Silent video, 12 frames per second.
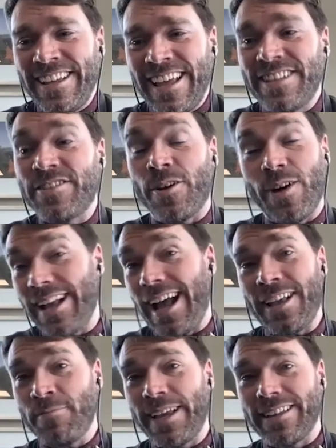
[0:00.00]
and so I,
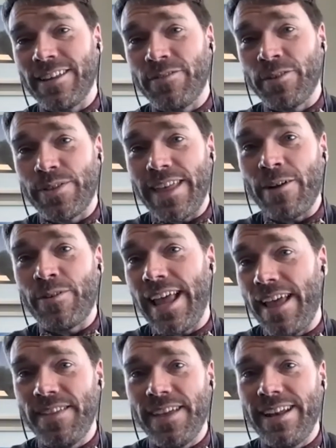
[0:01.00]
I can make a living with that one,
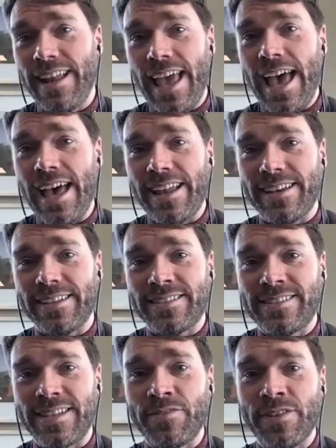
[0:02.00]
and then add a
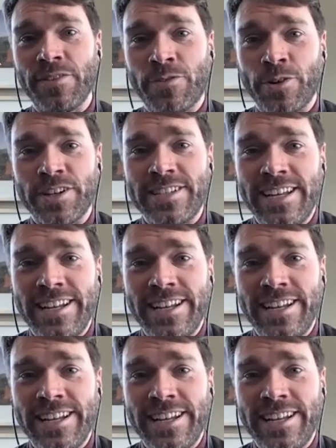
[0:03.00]
seven to fourteen